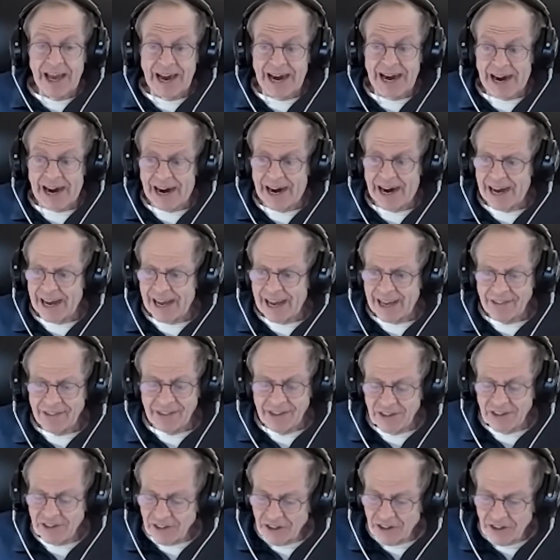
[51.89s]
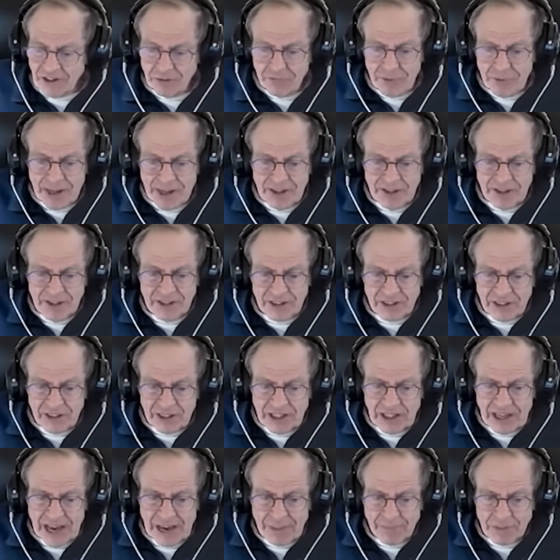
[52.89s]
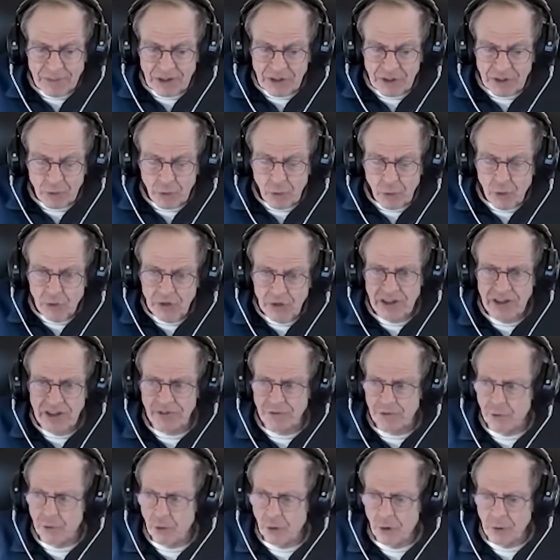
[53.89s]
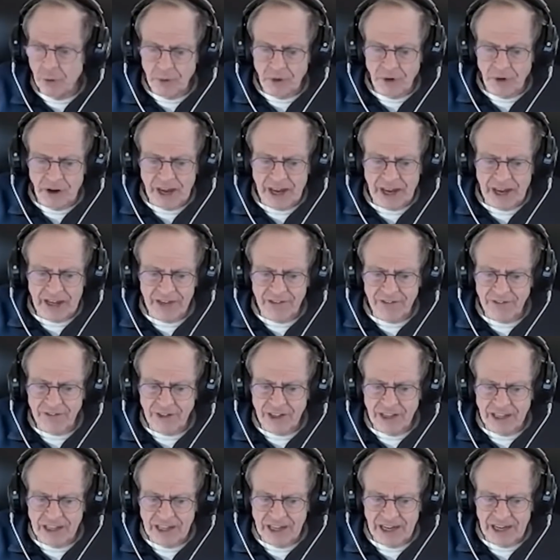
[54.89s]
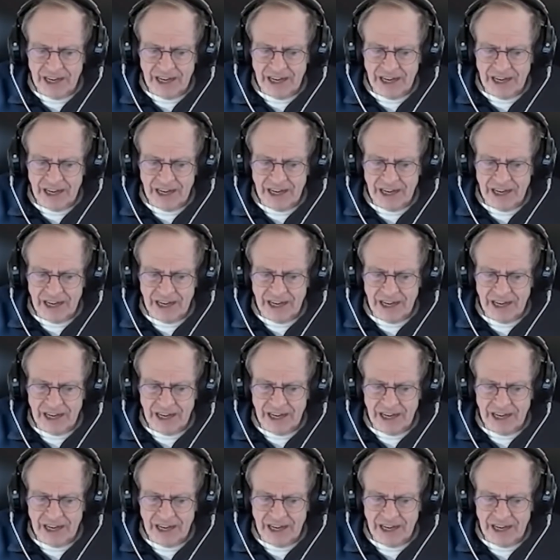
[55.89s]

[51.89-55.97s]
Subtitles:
And this is basically, I'm just quoting the former head of the